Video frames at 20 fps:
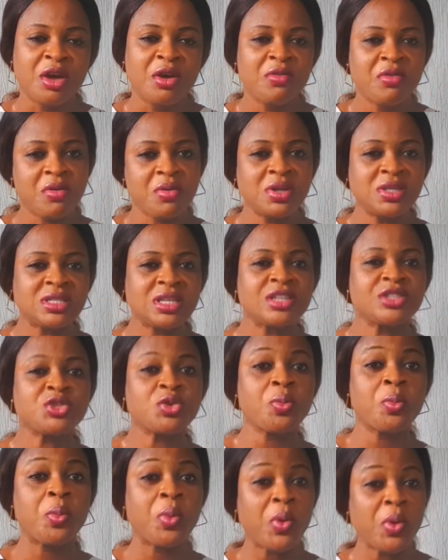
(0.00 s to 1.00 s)
For instance, you
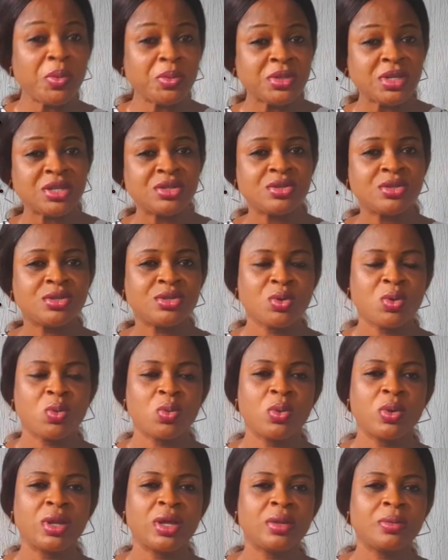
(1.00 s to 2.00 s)
bumped into
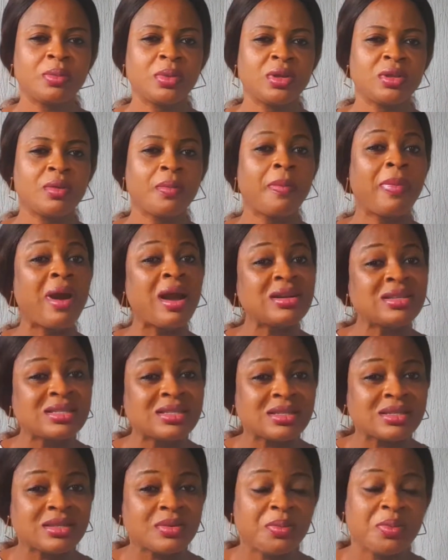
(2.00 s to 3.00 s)
someone and in the
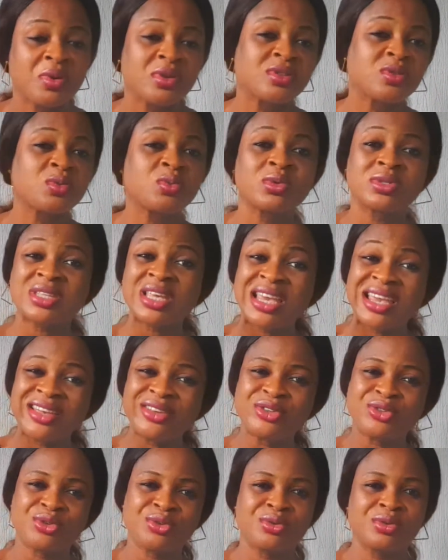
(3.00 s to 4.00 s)
process, the person was
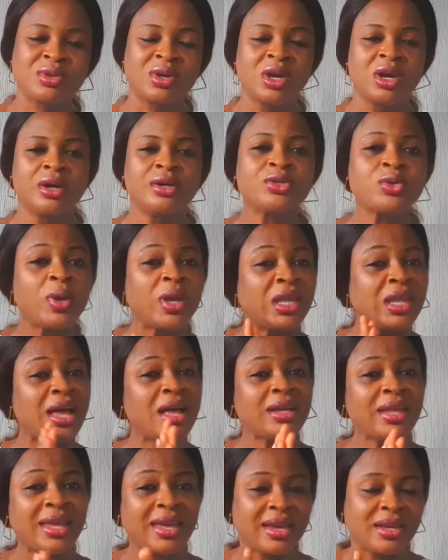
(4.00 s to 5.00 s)
injured. So in
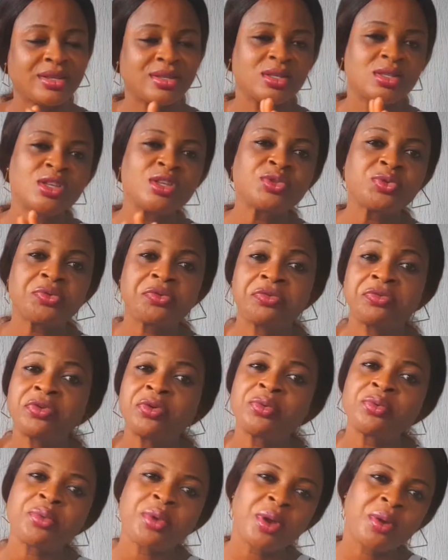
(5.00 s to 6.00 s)
that case, you need to
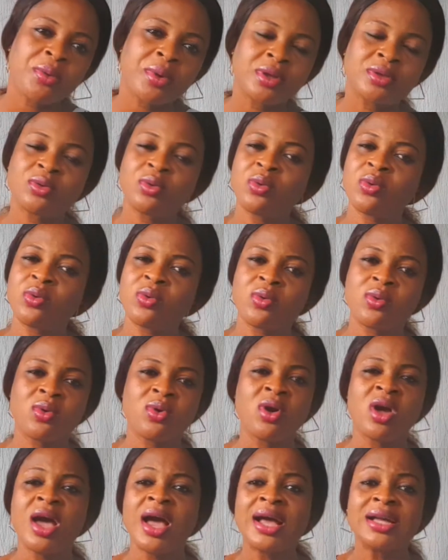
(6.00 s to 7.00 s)
feel regret. Oh,
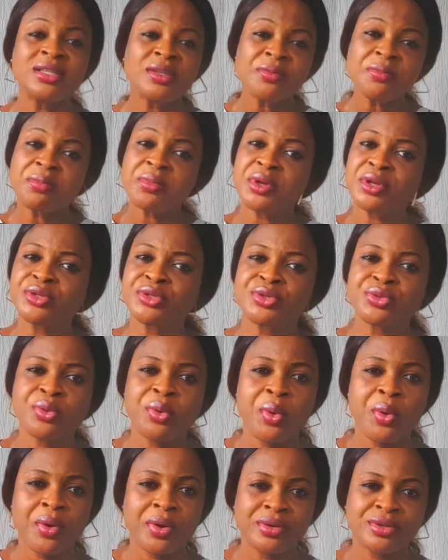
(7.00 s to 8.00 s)
I didn't mean to
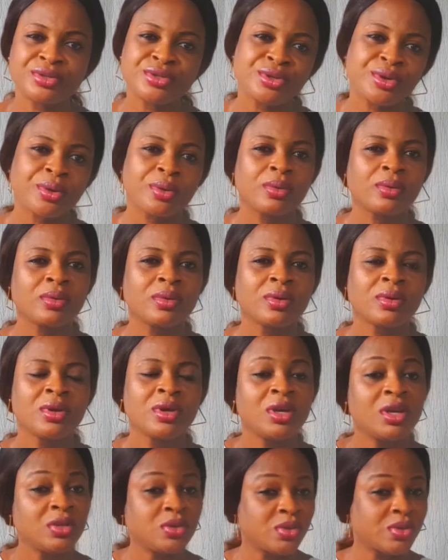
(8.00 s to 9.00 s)
hurt you.
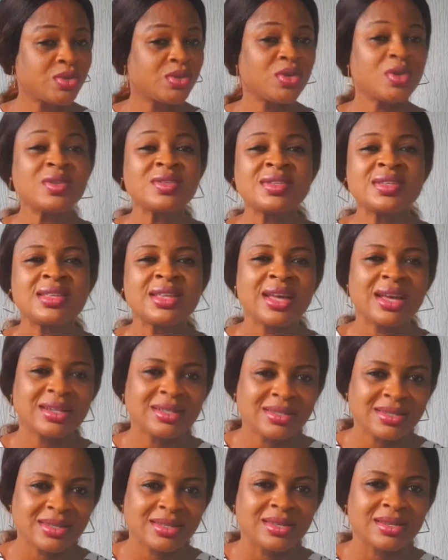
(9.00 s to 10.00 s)
It was just an
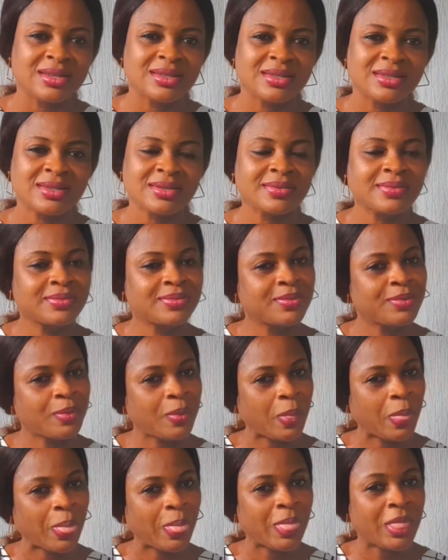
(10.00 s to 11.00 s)
accident.
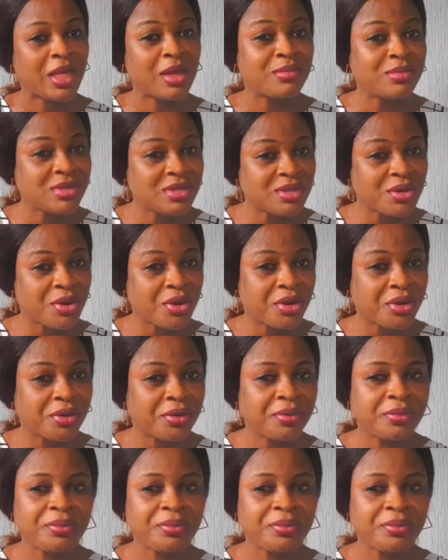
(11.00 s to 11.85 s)
I'm sorry.